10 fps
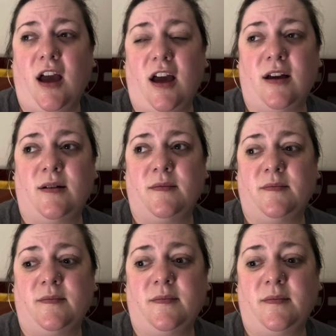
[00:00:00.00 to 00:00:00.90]

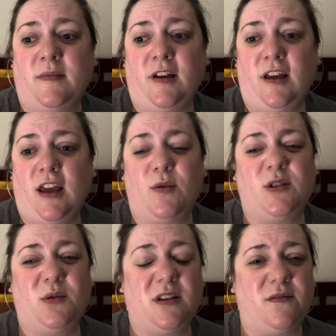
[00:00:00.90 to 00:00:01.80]
it
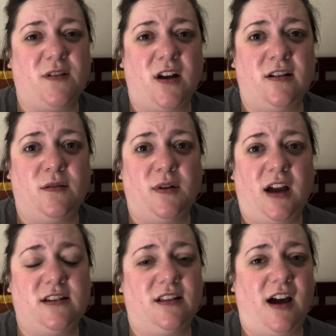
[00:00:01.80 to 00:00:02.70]
was really fun, and we
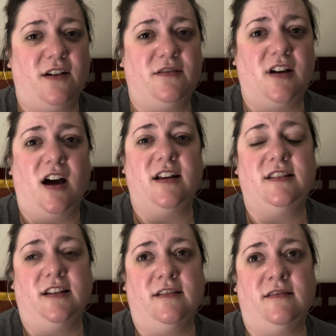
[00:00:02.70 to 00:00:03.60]
got to laugh a
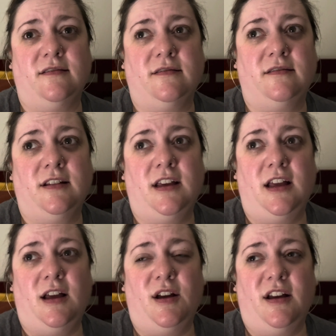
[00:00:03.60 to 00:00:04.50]
lot, and
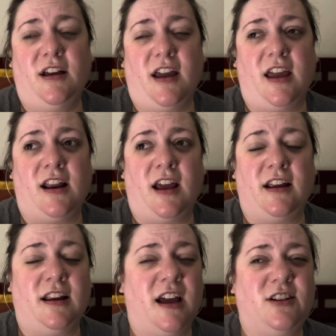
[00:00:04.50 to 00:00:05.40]

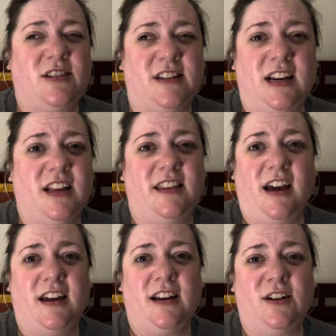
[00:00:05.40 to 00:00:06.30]
I just needed
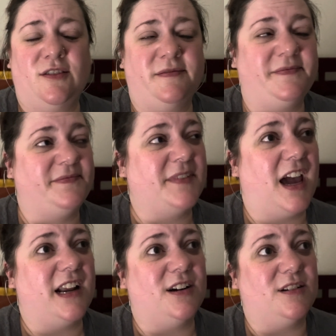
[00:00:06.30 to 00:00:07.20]
that, you know.
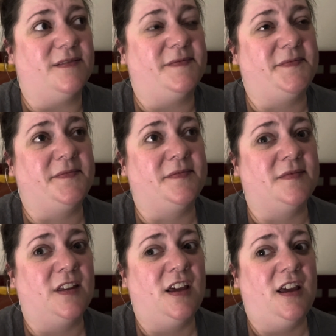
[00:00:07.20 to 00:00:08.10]
I don't know,
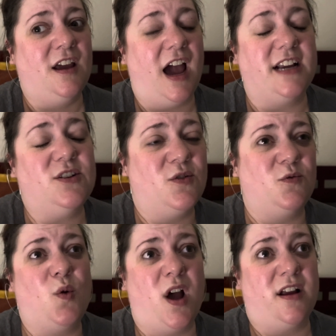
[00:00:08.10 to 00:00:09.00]
I don't
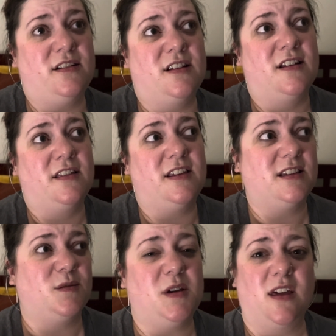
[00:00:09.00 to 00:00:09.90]
want this
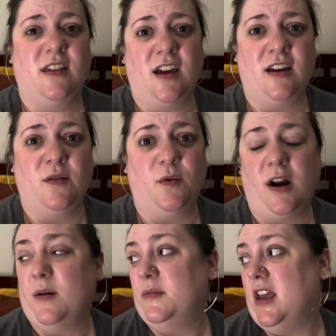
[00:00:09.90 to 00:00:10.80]
to be a thing
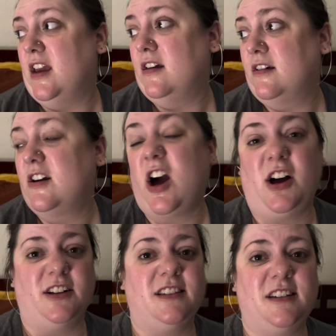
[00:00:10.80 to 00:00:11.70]
where I'm like
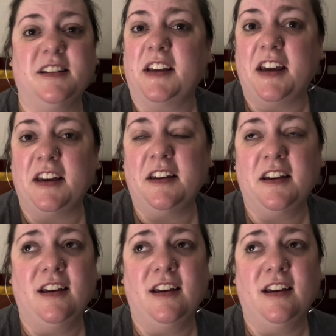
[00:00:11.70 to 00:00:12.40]
constantly